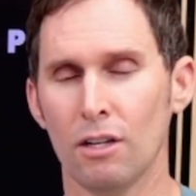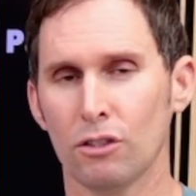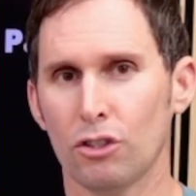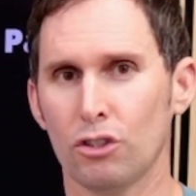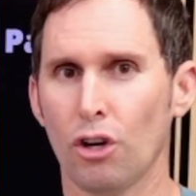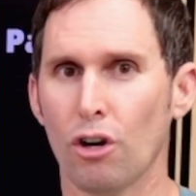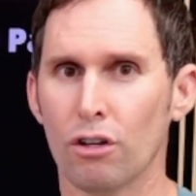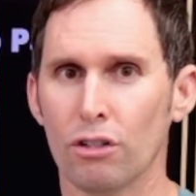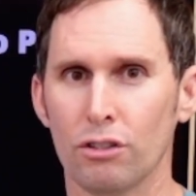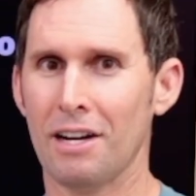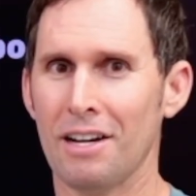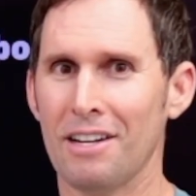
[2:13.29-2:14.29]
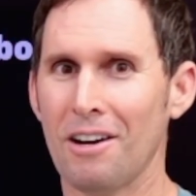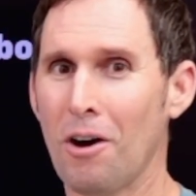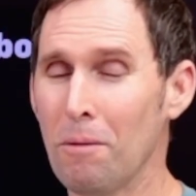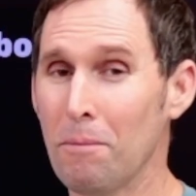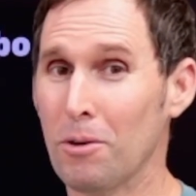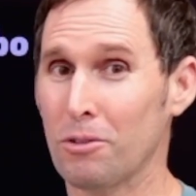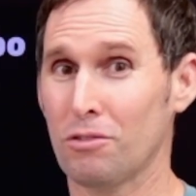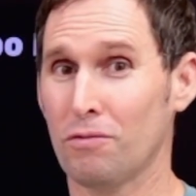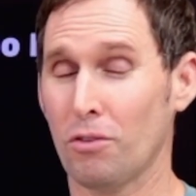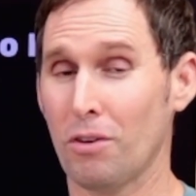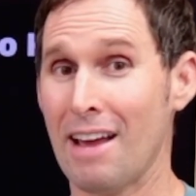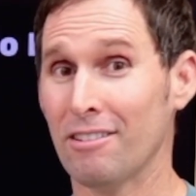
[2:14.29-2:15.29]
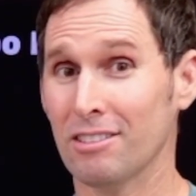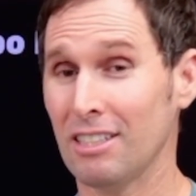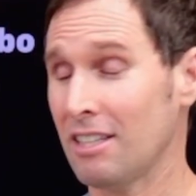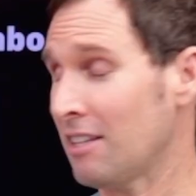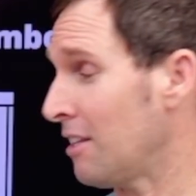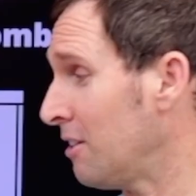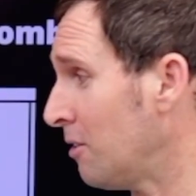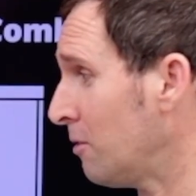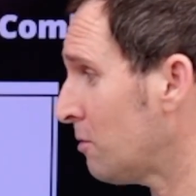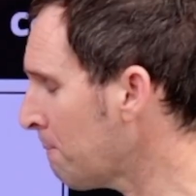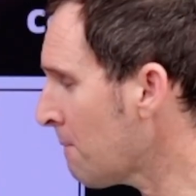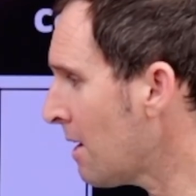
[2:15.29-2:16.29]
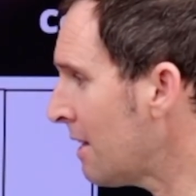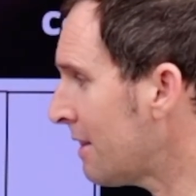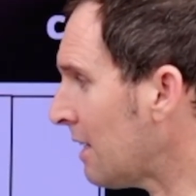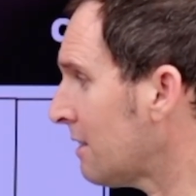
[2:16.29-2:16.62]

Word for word: to charge homeowners for energy that they use. That's